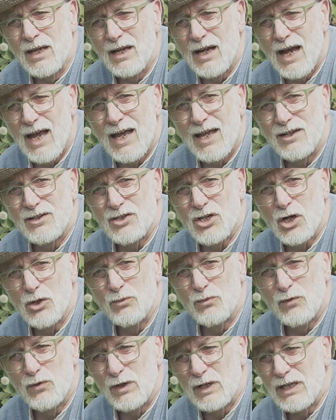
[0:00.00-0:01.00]
and
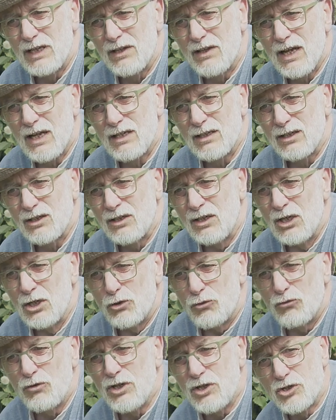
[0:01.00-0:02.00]
hopefully that'll
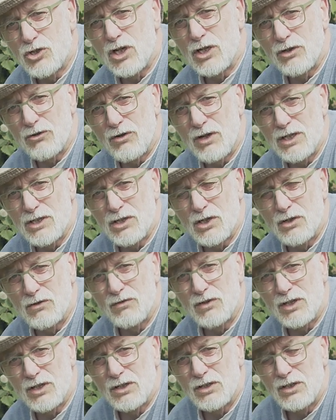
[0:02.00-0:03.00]
regenerate
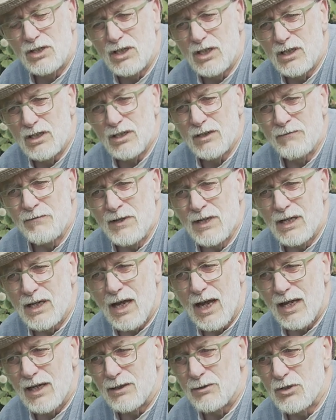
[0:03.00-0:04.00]
over the year
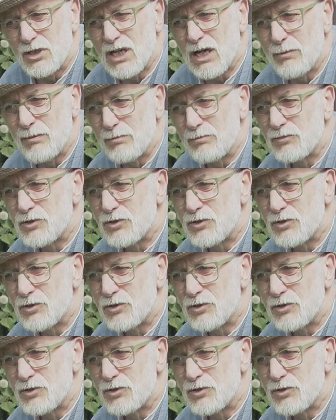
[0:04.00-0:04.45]
and come